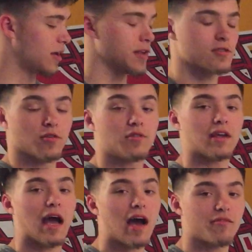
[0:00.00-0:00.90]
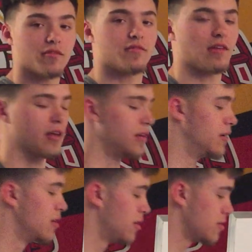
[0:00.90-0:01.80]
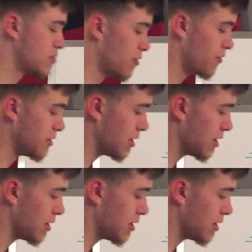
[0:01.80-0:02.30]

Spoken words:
It's only half of the gain. So if we